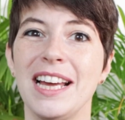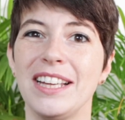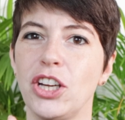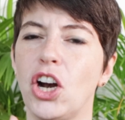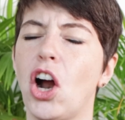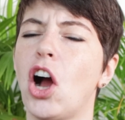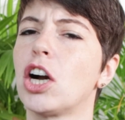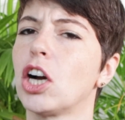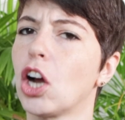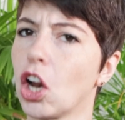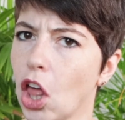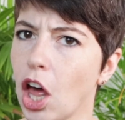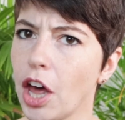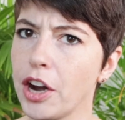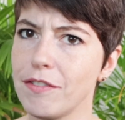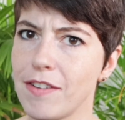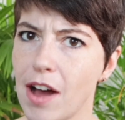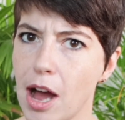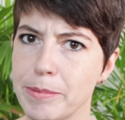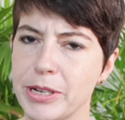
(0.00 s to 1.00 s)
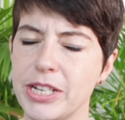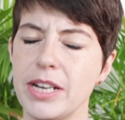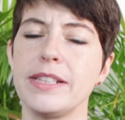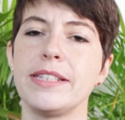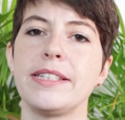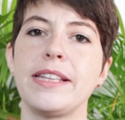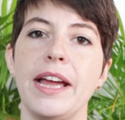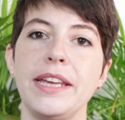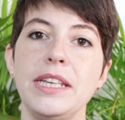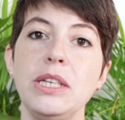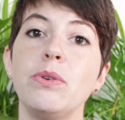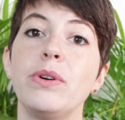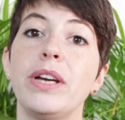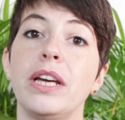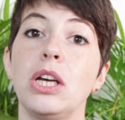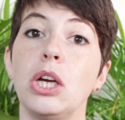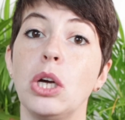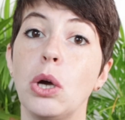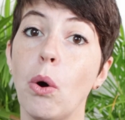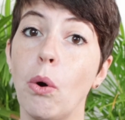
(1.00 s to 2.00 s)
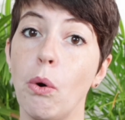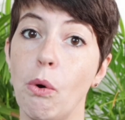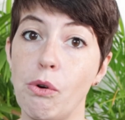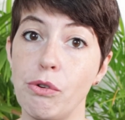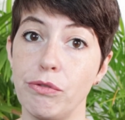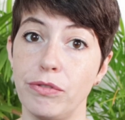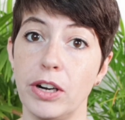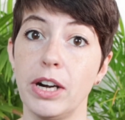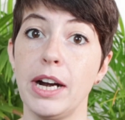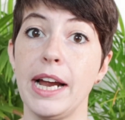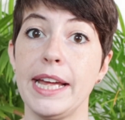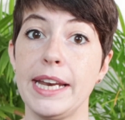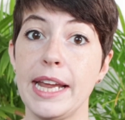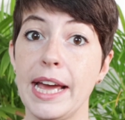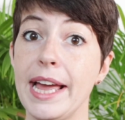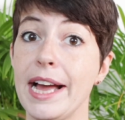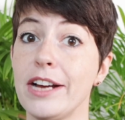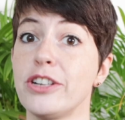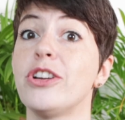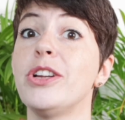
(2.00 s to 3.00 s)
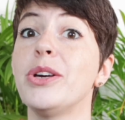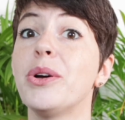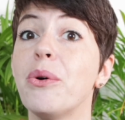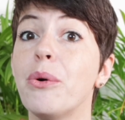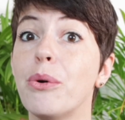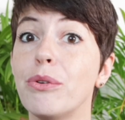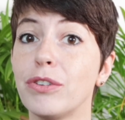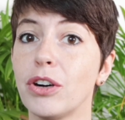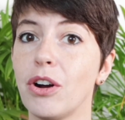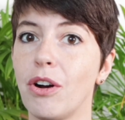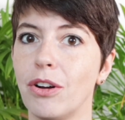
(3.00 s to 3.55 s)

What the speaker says: There are a lot of options that you can go over, and I actually go over